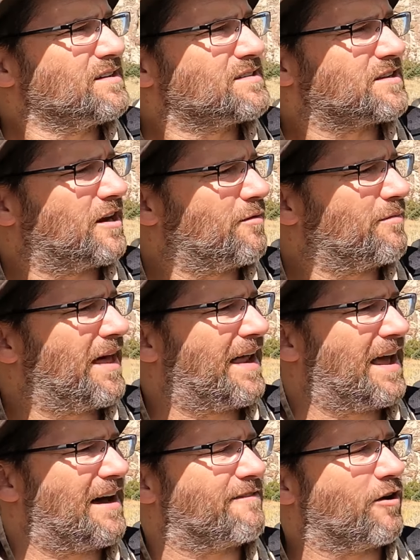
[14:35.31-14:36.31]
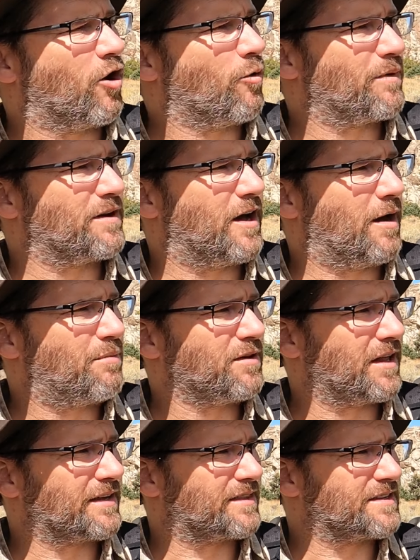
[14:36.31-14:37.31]
some that have opened
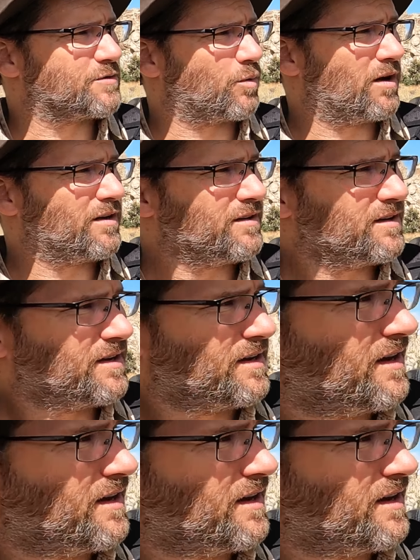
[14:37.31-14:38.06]
up like this one.